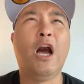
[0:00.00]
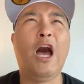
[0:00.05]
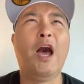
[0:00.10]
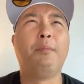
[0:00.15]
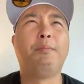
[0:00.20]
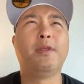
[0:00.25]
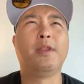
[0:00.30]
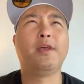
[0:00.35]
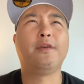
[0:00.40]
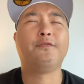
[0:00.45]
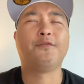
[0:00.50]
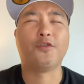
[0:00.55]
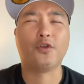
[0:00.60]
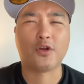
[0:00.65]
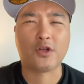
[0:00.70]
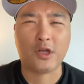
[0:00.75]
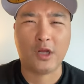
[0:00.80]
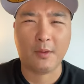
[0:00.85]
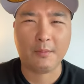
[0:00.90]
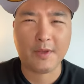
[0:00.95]
I believe
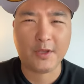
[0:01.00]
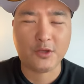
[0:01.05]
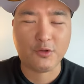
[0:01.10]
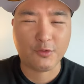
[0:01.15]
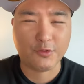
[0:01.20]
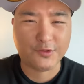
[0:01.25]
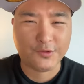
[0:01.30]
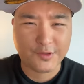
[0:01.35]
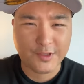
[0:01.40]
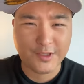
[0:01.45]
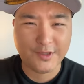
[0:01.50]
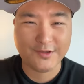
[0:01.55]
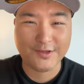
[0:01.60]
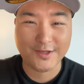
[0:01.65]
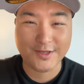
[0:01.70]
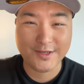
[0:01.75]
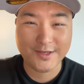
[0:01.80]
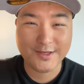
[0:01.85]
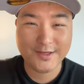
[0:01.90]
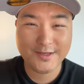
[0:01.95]
you're coming to a
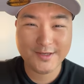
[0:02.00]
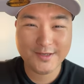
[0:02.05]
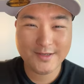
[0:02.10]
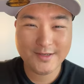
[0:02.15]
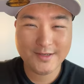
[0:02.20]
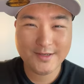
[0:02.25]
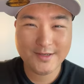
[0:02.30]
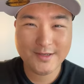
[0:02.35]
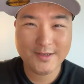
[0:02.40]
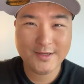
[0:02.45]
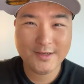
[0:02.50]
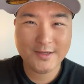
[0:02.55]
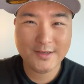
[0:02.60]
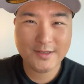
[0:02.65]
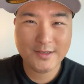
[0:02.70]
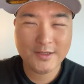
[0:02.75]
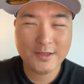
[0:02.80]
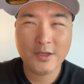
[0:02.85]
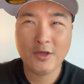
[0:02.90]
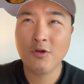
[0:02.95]
season
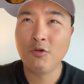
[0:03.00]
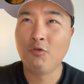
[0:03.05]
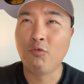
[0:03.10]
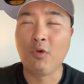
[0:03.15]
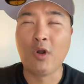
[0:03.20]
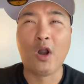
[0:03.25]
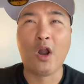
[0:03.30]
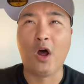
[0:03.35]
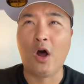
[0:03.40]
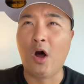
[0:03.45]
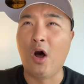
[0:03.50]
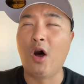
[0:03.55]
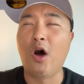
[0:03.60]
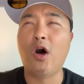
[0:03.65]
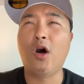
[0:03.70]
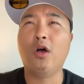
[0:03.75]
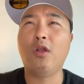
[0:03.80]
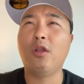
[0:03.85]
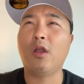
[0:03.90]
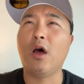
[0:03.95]
where
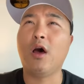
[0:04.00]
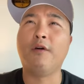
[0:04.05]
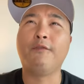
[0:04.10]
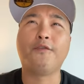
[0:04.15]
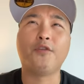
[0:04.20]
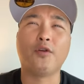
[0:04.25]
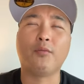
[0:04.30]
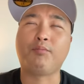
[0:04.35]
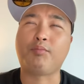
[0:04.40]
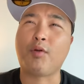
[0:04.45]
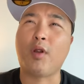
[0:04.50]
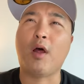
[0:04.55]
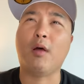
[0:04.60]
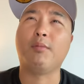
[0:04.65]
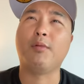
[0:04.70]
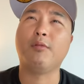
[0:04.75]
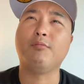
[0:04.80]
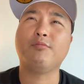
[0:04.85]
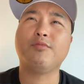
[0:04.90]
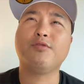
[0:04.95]
all of your
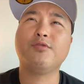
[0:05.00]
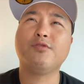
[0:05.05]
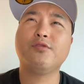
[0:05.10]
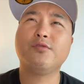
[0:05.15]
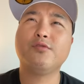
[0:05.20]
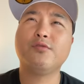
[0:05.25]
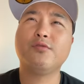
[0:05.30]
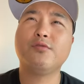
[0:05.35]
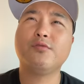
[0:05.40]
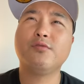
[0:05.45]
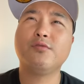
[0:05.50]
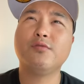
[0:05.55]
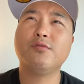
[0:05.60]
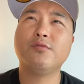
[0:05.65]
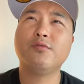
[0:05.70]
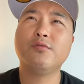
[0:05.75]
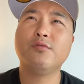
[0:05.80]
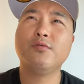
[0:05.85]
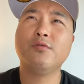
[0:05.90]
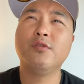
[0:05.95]
problems
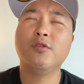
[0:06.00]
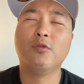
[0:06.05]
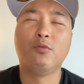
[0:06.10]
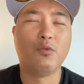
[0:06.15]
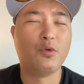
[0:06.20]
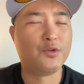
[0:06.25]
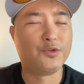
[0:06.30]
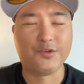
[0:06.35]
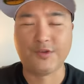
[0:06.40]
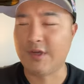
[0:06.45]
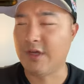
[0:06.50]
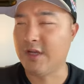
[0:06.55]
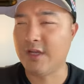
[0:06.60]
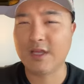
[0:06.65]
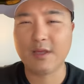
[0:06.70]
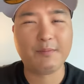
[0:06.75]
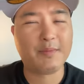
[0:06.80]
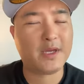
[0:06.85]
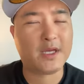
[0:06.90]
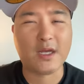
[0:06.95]
will
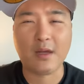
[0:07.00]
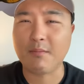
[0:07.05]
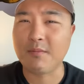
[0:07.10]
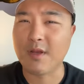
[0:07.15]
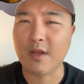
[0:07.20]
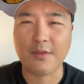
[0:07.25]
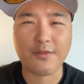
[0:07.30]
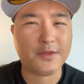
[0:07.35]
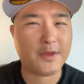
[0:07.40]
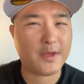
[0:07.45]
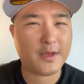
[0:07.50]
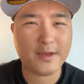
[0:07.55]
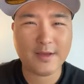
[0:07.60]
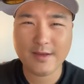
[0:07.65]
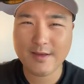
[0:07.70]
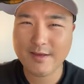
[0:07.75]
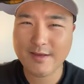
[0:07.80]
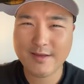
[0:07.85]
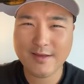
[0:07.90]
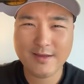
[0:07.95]
suddenly become nothing.
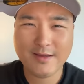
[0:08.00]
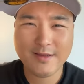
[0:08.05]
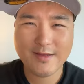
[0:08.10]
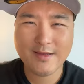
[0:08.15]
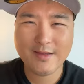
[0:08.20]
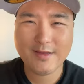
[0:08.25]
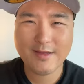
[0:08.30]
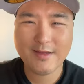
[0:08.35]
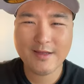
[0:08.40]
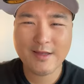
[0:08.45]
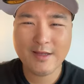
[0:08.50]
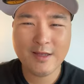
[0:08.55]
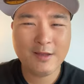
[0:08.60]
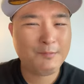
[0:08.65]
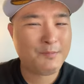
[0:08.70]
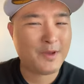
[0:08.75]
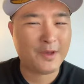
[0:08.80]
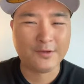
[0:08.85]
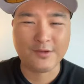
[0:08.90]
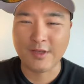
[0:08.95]

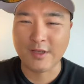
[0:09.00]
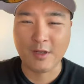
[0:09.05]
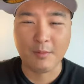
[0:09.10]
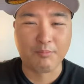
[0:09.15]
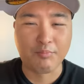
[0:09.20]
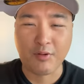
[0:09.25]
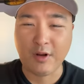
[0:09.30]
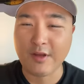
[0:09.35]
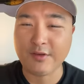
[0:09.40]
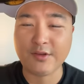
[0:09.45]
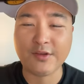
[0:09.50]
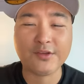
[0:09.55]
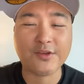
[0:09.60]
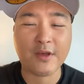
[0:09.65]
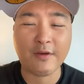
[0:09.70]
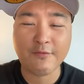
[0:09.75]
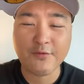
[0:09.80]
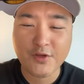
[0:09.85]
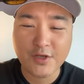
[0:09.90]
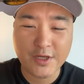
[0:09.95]
Because in the
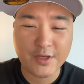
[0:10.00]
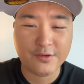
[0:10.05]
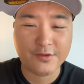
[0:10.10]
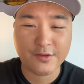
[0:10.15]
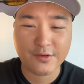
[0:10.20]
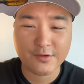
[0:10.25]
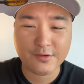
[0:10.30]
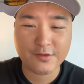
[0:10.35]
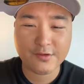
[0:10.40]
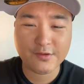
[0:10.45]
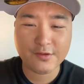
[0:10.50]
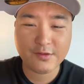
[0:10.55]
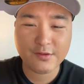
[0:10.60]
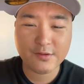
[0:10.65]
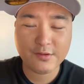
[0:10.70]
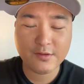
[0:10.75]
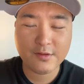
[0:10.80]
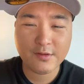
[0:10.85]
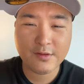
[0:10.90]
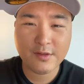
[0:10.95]
presence of Jesus,
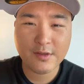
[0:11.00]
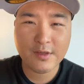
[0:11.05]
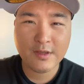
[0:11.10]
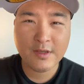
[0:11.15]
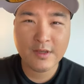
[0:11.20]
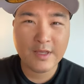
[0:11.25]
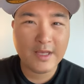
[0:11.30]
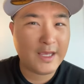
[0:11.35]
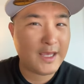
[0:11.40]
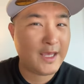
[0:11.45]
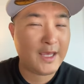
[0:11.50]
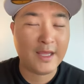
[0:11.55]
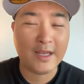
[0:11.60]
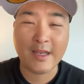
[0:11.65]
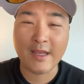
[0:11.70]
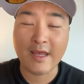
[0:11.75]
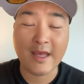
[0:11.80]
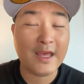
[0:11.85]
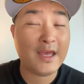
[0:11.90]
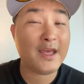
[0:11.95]

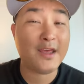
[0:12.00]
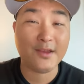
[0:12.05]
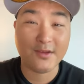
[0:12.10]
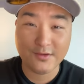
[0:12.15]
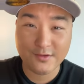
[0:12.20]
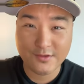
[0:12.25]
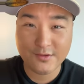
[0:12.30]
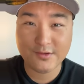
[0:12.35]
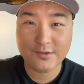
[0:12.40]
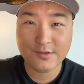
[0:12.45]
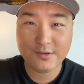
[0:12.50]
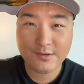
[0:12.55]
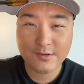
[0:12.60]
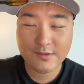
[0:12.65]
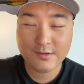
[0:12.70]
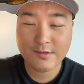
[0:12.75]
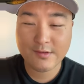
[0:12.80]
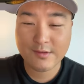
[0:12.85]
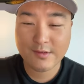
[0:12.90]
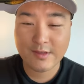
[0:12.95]
it is
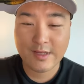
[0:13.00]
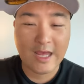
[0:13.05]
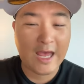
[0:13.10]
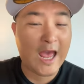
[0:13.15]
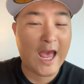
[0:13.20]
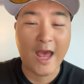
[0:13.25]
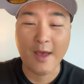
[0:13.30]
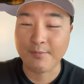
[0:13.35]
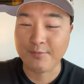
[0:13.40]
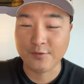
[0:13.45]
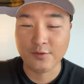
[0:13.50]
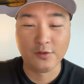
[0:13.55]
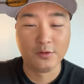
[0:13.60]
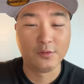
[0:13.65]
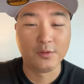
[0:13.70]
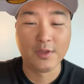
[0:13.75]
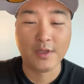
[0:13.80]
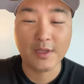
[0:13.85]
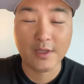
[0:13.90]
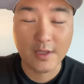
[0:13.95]

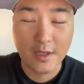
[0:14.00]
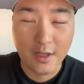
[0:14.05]
absolutely